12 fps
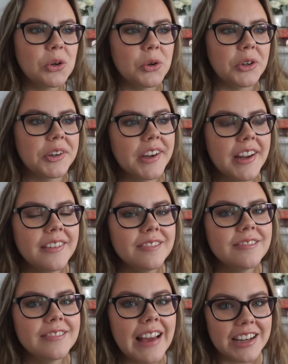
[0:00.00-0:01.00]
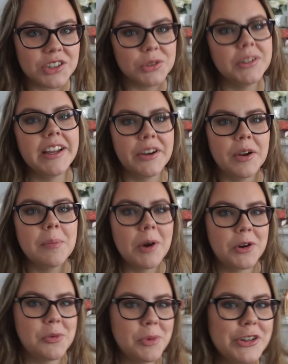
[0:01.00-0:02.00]
or actual Harry
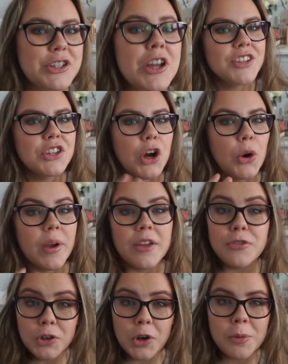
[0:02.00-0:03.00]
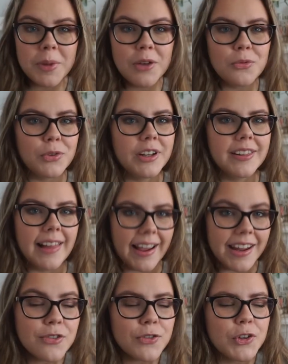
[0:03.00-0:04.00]
Potter merch. So if you know me in real
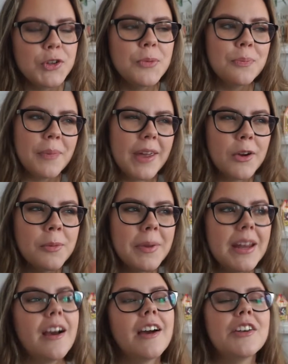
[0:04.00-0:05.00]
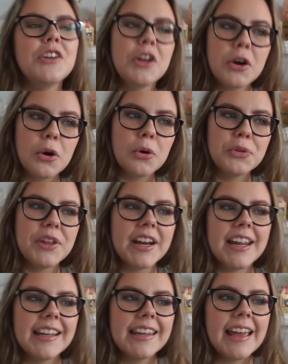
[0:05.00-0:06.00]
life, you may or may not know that
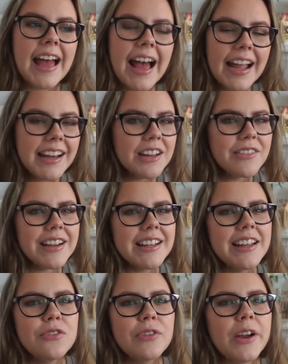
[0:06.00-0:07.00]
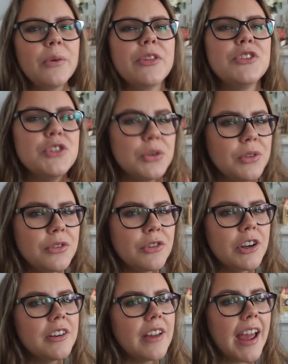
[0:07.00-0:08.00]
I kind of identify with two
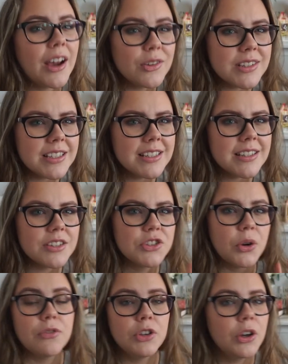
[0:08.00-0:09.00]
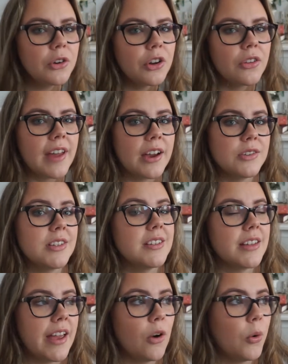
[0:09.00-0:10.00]
different houses. So if you don't know the houses
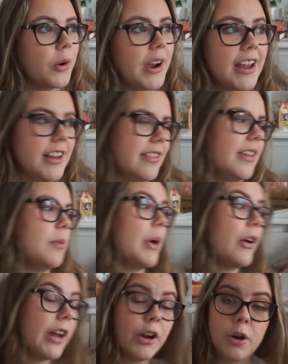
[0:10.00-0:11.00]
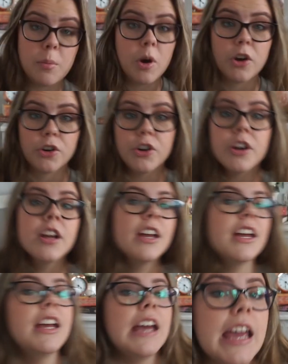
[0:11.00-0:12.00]
or anything about Harry Potter,
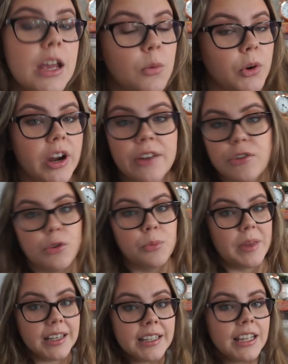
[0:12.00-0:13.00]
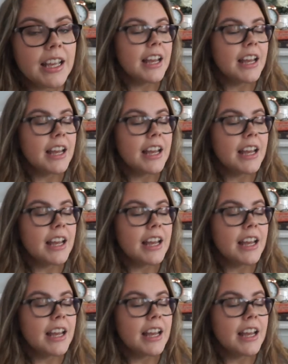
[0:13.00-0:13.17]
A, where have you been?